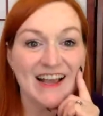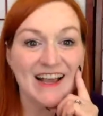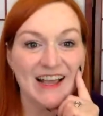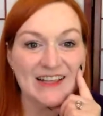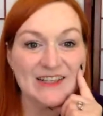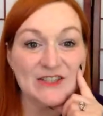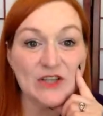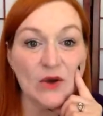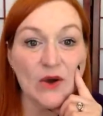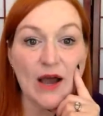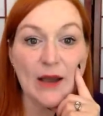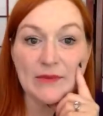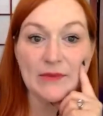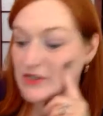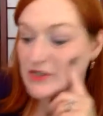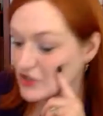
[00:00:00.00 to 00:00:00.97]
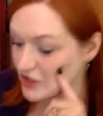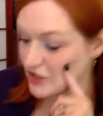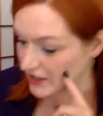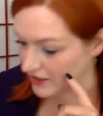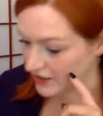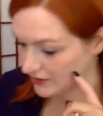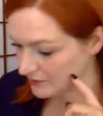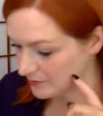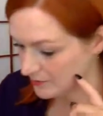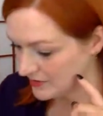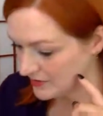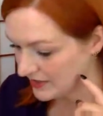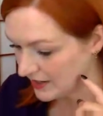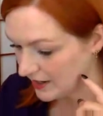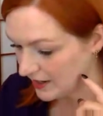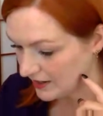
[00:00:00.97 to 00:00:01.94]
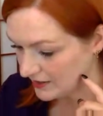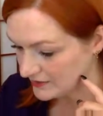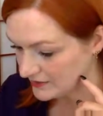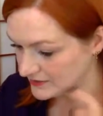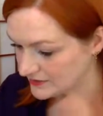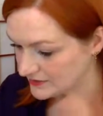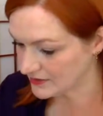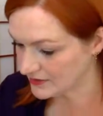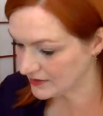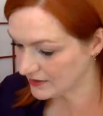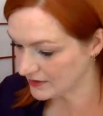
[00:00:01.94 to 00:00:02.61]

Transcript: So I'm going to share because